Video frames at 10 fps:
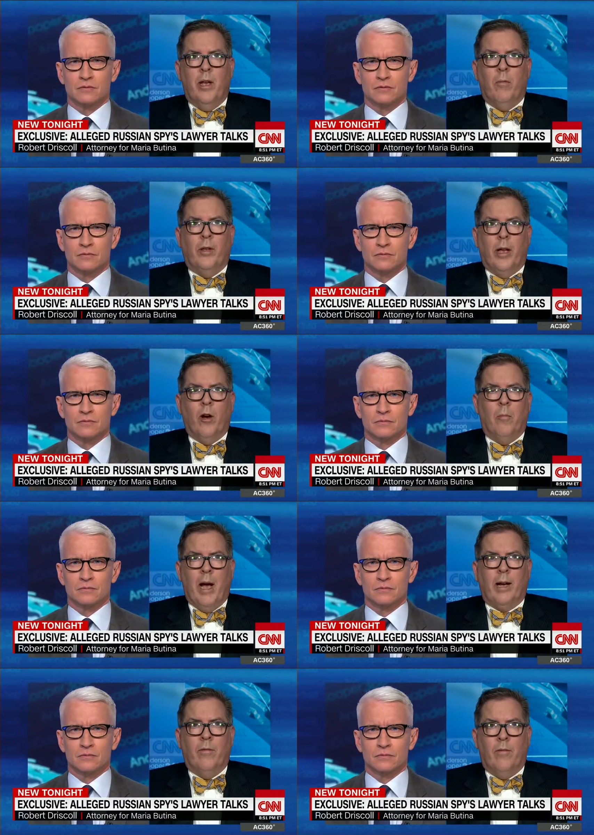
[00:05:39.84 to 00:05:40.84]
Speaker 1: when they go
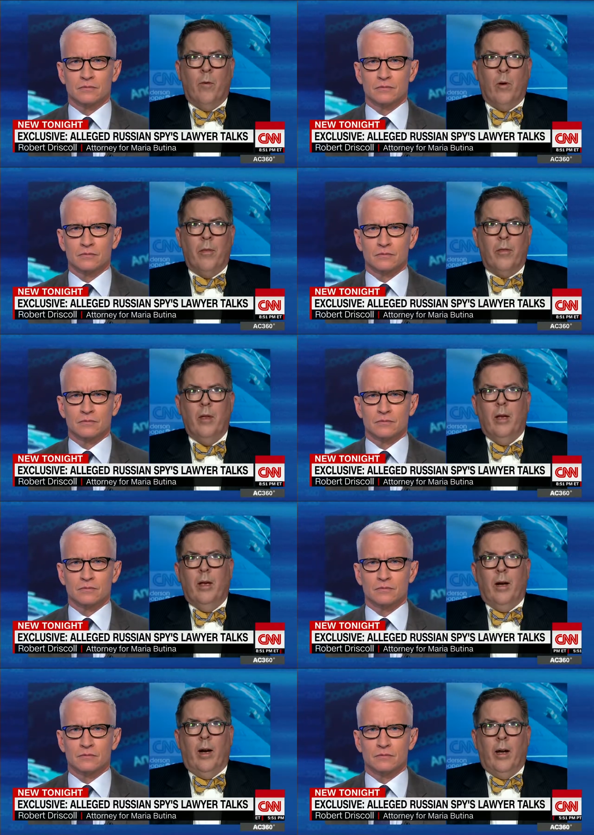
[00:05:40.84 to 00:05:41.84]
back and forth
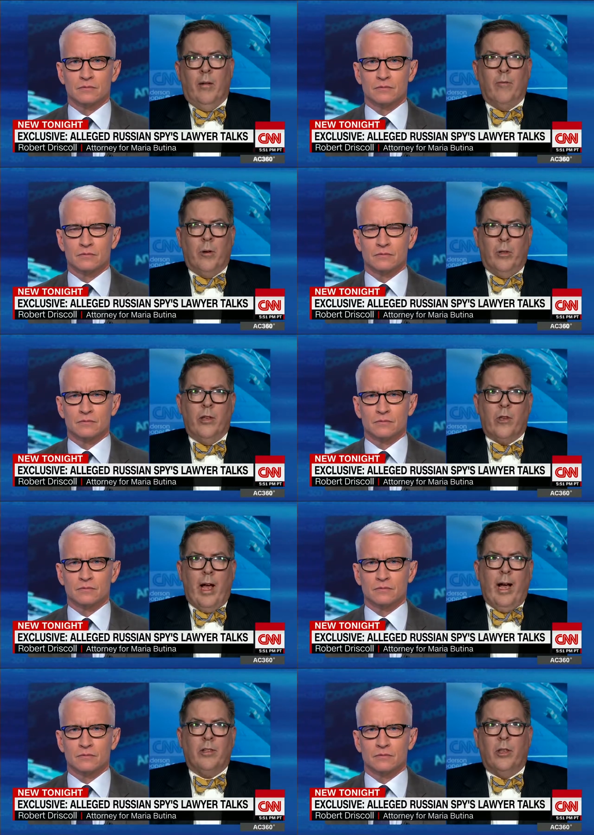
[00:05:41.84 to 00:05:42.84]
uh, and frequently is
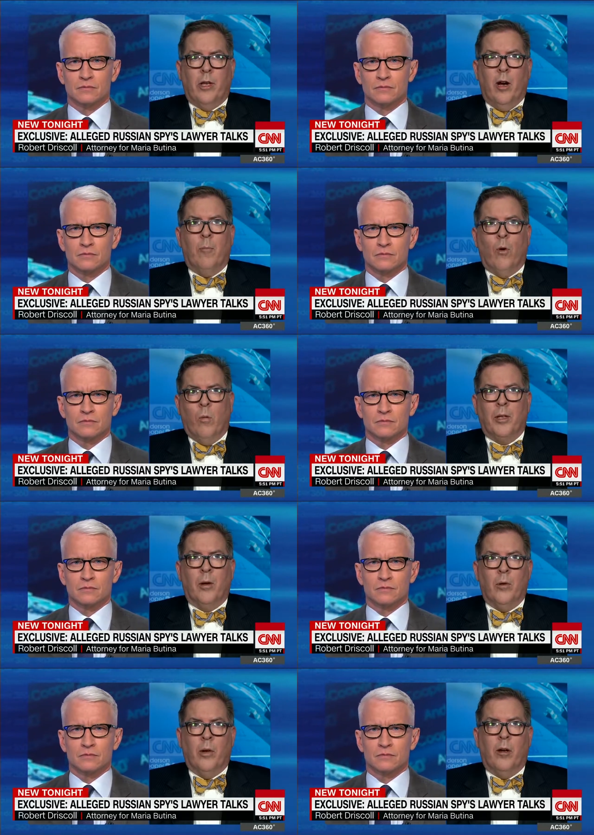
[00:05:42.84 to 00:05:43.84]
asked at the airport what they're
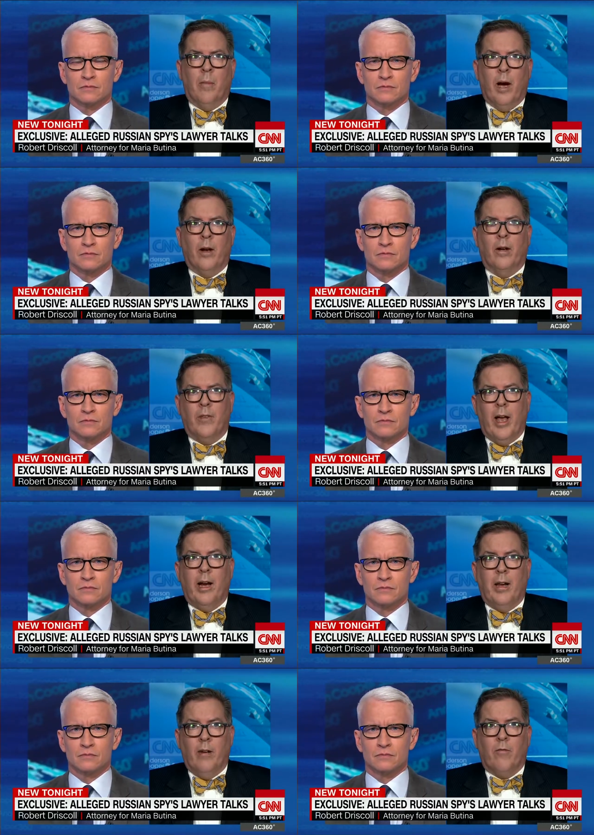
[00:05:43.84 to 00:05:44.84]
doing in America, if they had
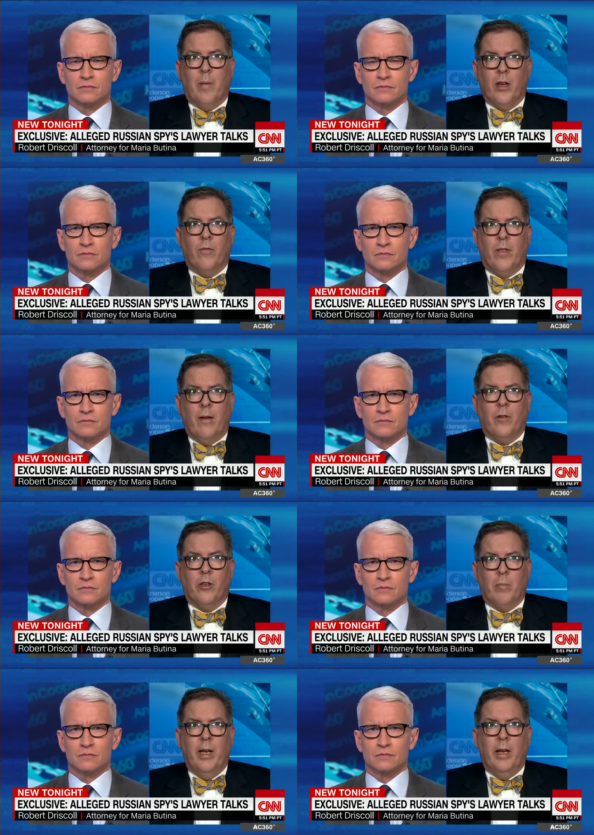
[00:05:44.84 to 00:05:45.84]
any information for the
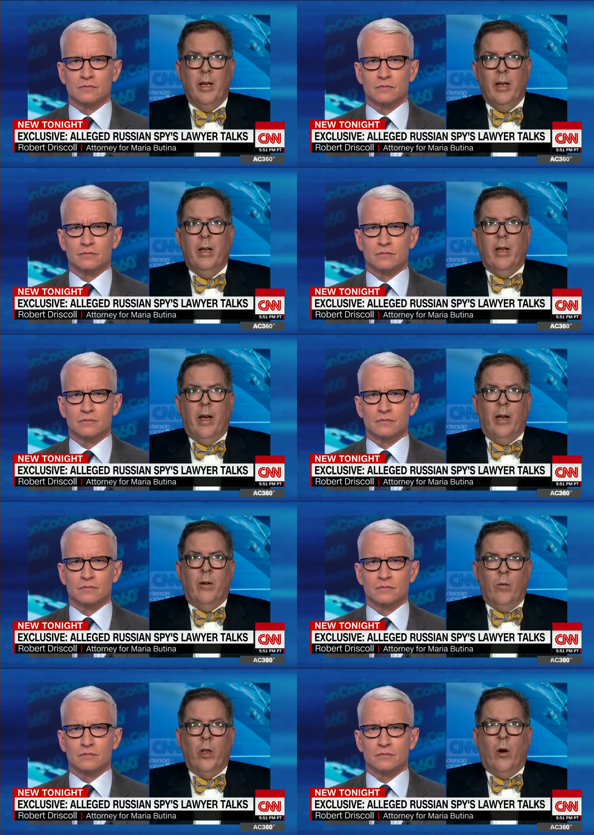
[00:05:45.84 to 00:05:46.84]
FSB, and
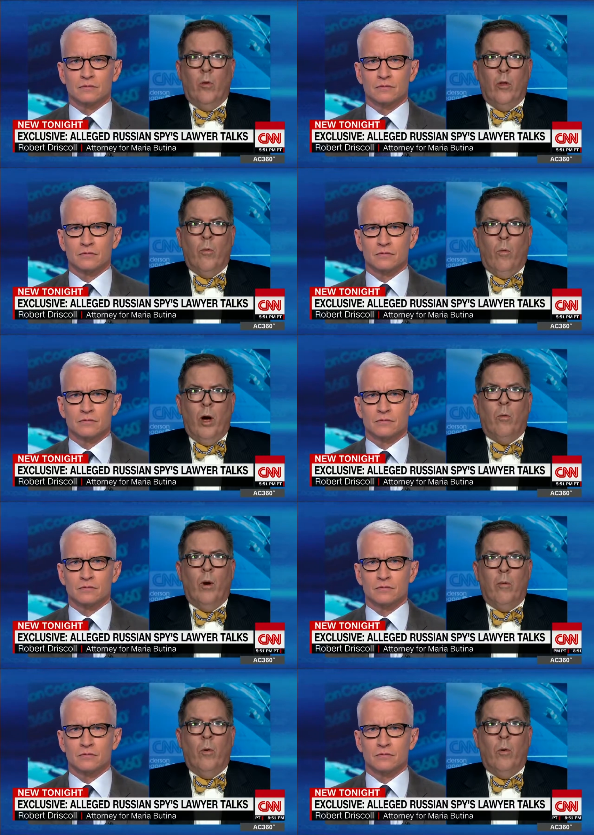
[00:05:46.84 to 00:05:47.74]
you know what what would